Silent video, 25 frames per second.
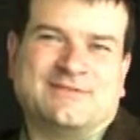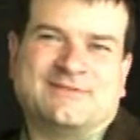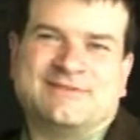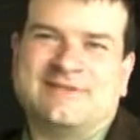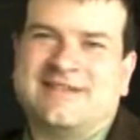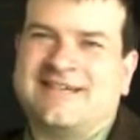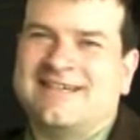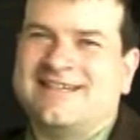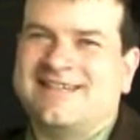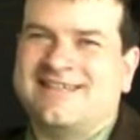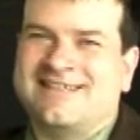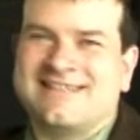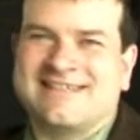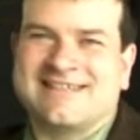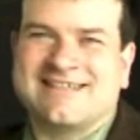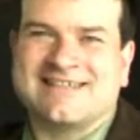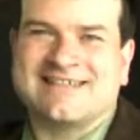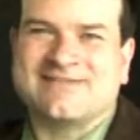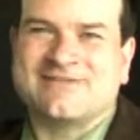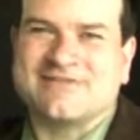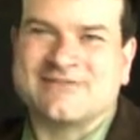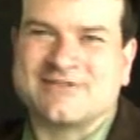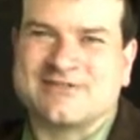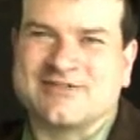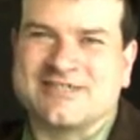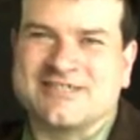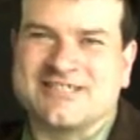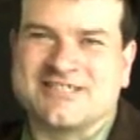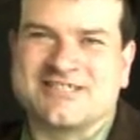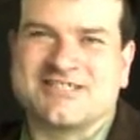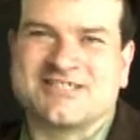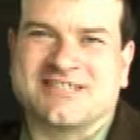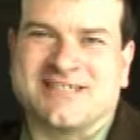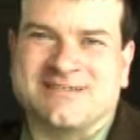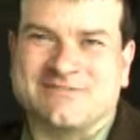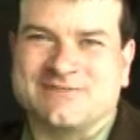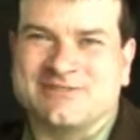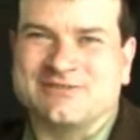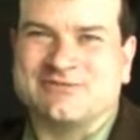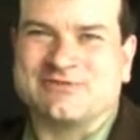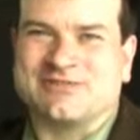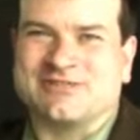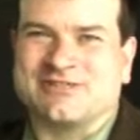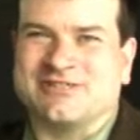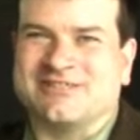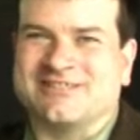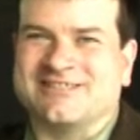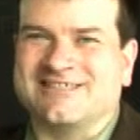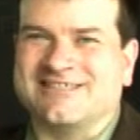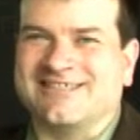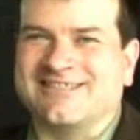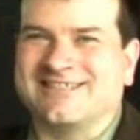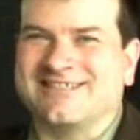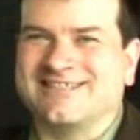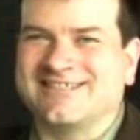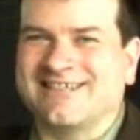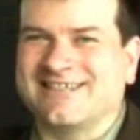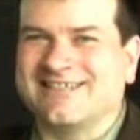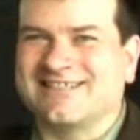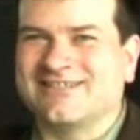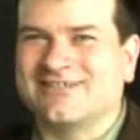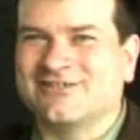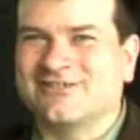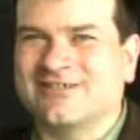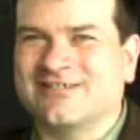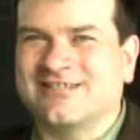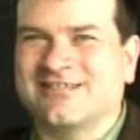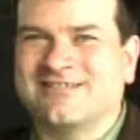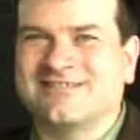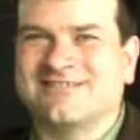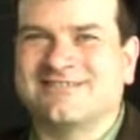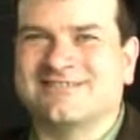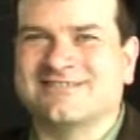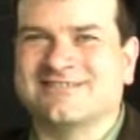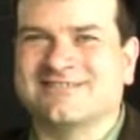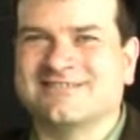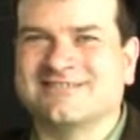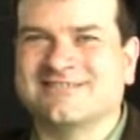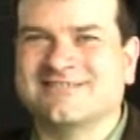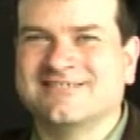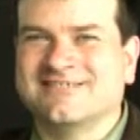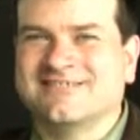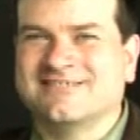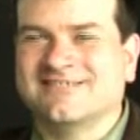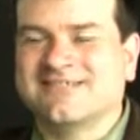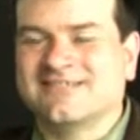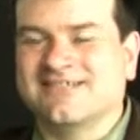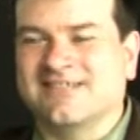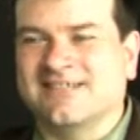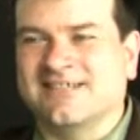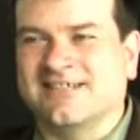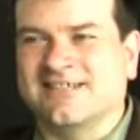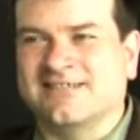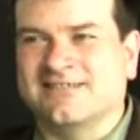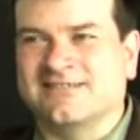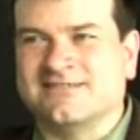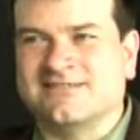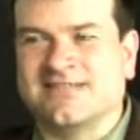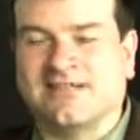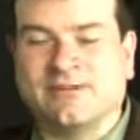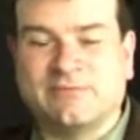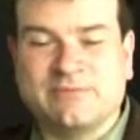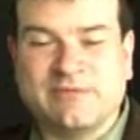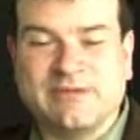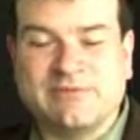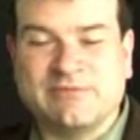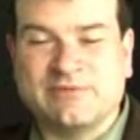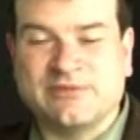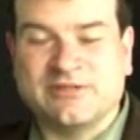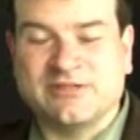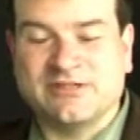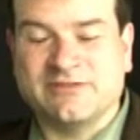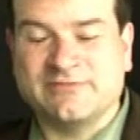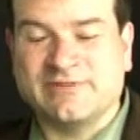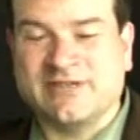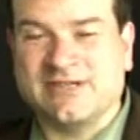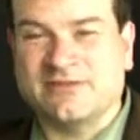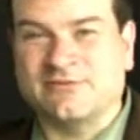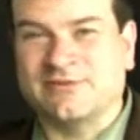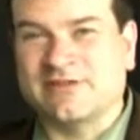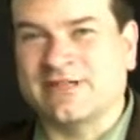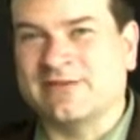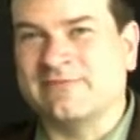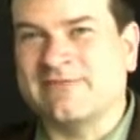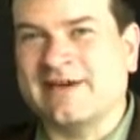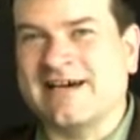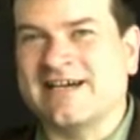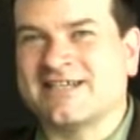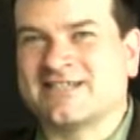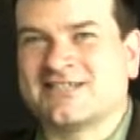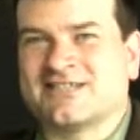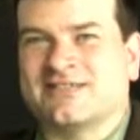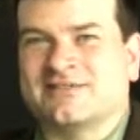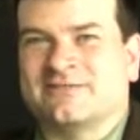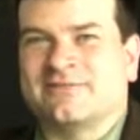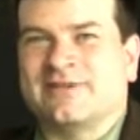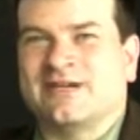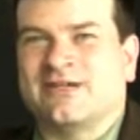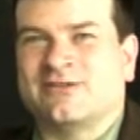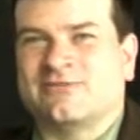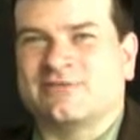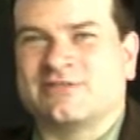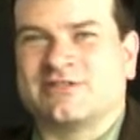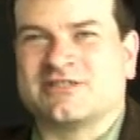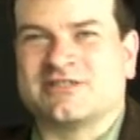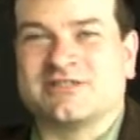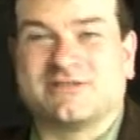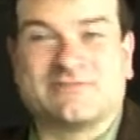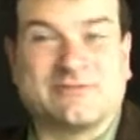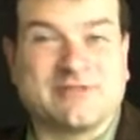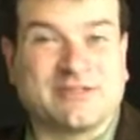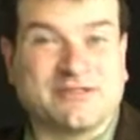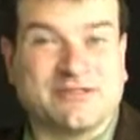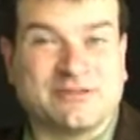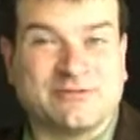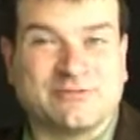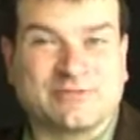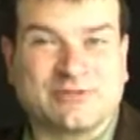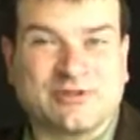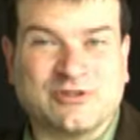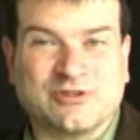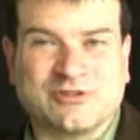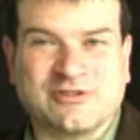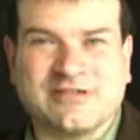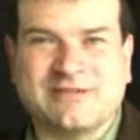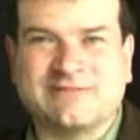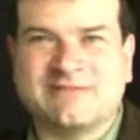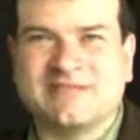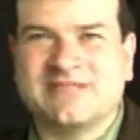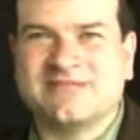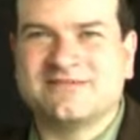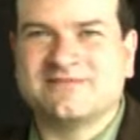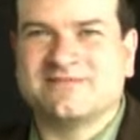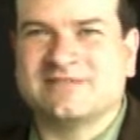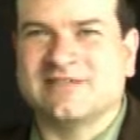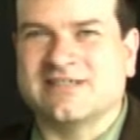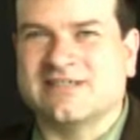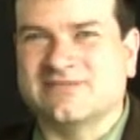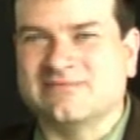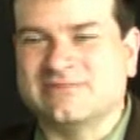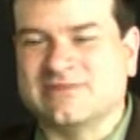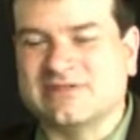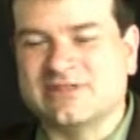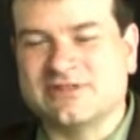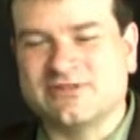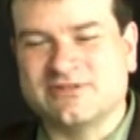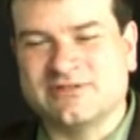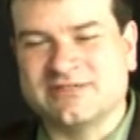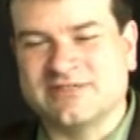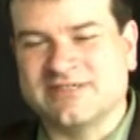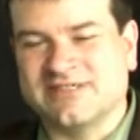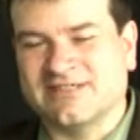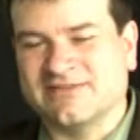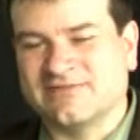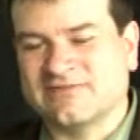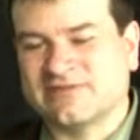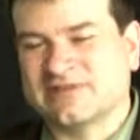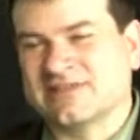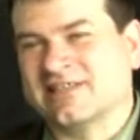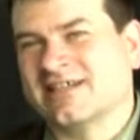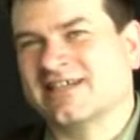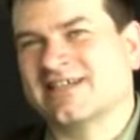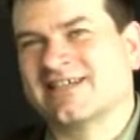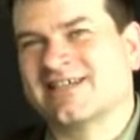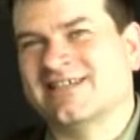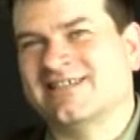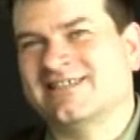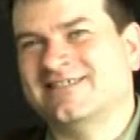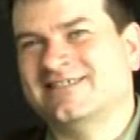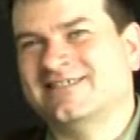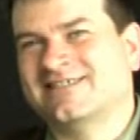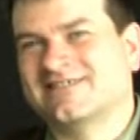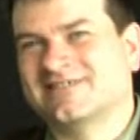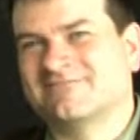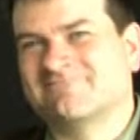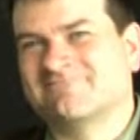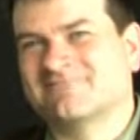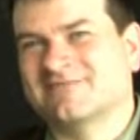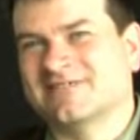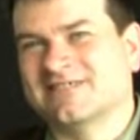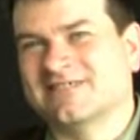I think I have the greatest job in the world. I go out and tell people about what I'm passionate about, which is parallel programming. I've been doing that for decades.